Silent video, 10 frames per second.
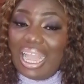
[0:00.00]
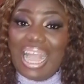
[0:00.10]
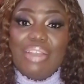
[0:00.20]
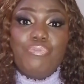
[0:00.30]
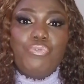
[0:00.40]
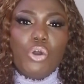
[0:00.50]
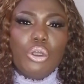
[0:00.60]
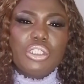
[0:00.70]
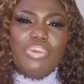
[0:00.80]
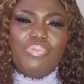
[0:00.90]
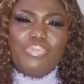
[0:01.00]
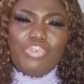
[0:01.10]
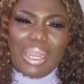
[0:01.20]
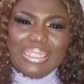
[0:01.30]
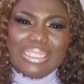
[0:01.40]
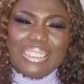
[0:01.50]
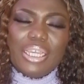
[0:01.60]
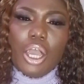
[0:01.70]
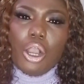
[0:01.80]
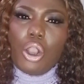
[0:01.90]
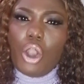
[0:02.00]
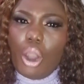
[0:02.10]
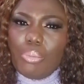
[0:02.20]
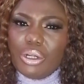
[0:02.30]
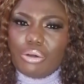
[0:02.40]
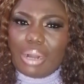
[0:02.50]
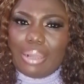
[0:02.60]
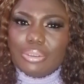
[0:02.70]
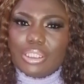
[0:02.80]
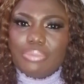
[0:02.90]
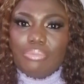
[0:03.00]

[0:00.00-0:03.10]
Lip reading: and focus on finding common ground